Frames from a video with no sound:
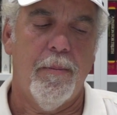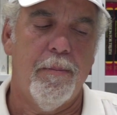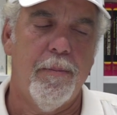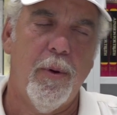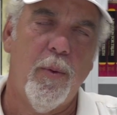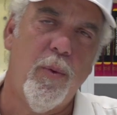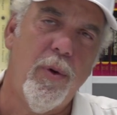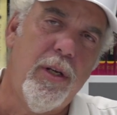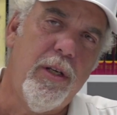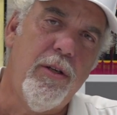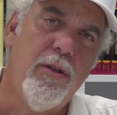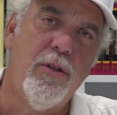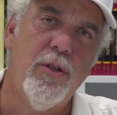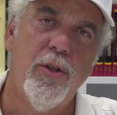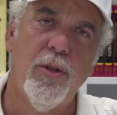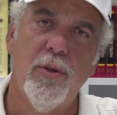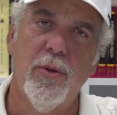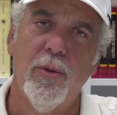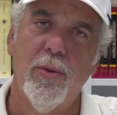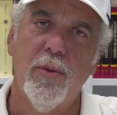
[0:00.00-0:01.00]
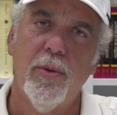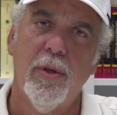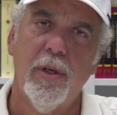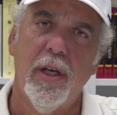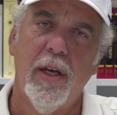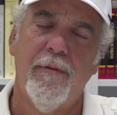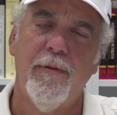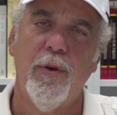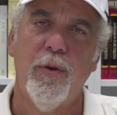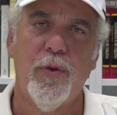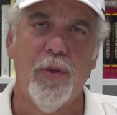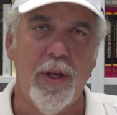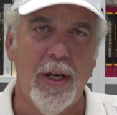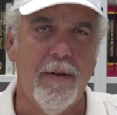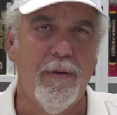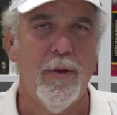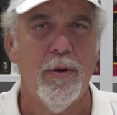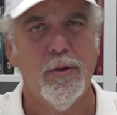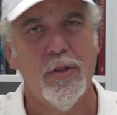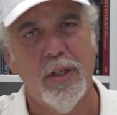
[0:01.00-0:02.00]
But what do you do if you
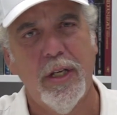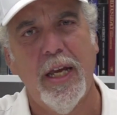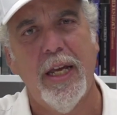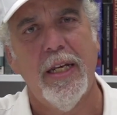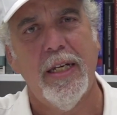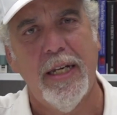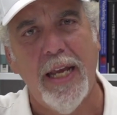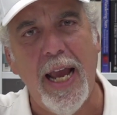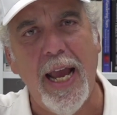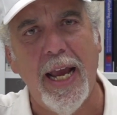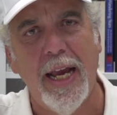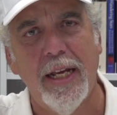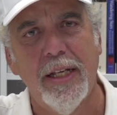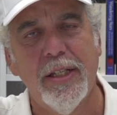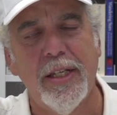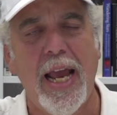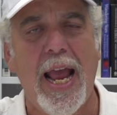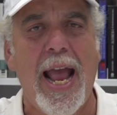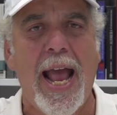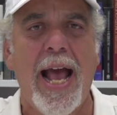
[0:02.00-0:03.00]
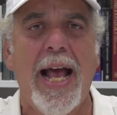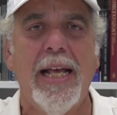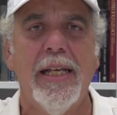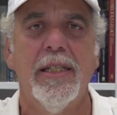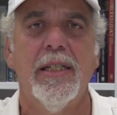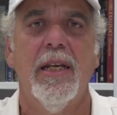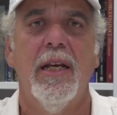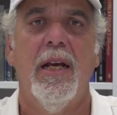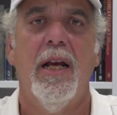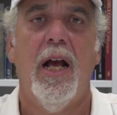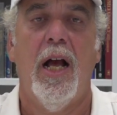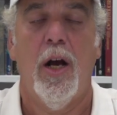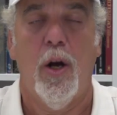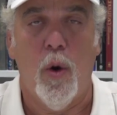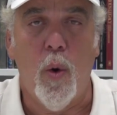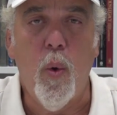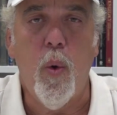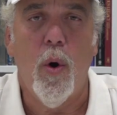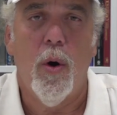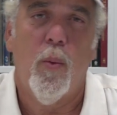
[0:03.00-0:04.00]
think of those 10 days as a
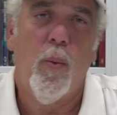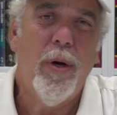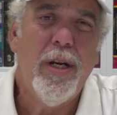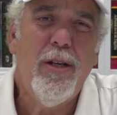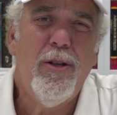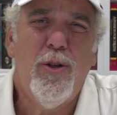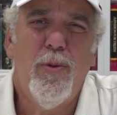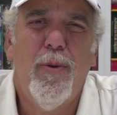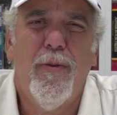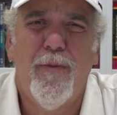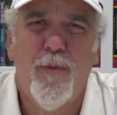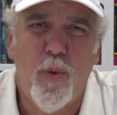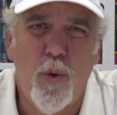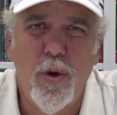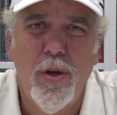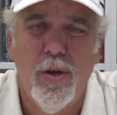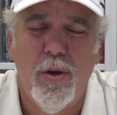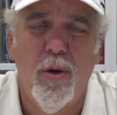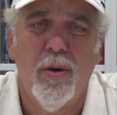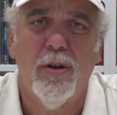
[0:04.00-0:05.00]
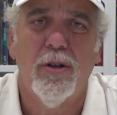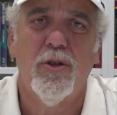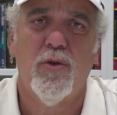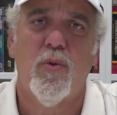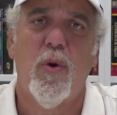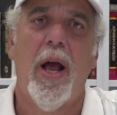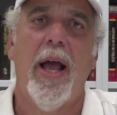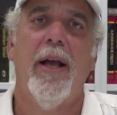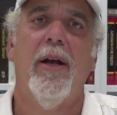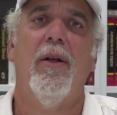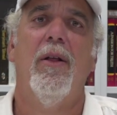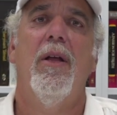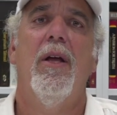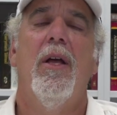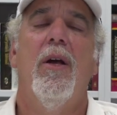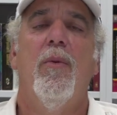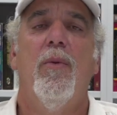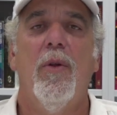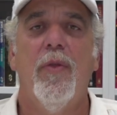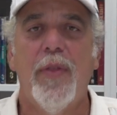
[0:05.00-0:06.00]
court? What do you do before you go to trial?
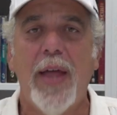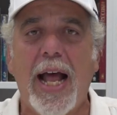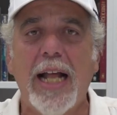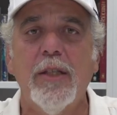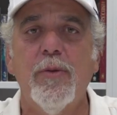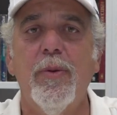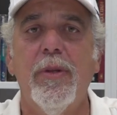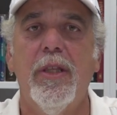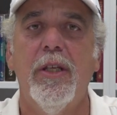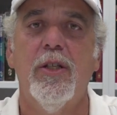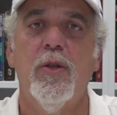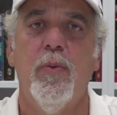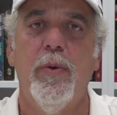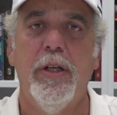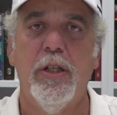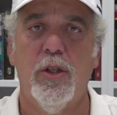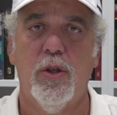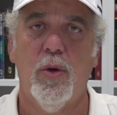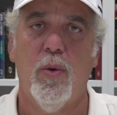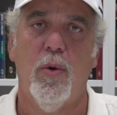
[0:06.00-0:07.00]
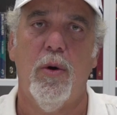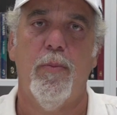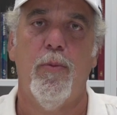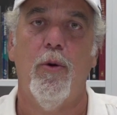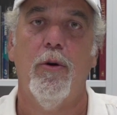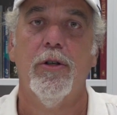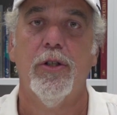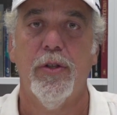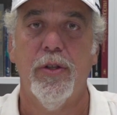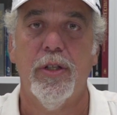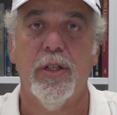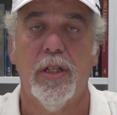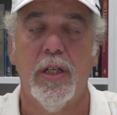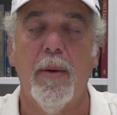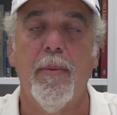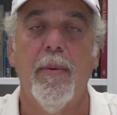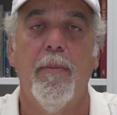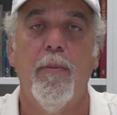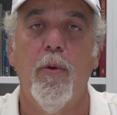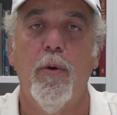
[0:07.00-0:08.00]
Well, that's what this week's Torah portion, this
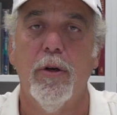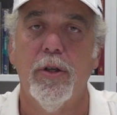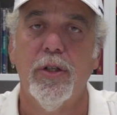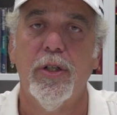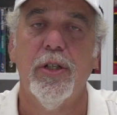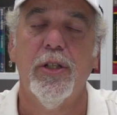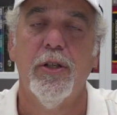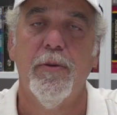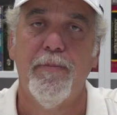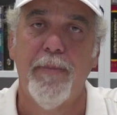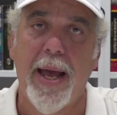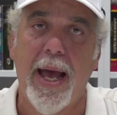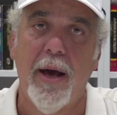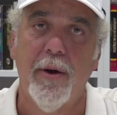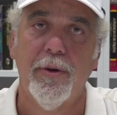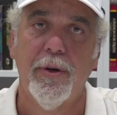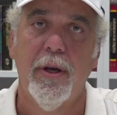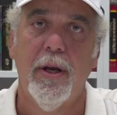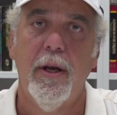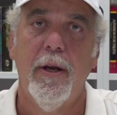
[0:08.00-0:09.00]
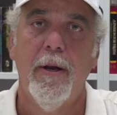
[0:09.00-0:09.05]
double portion, is about.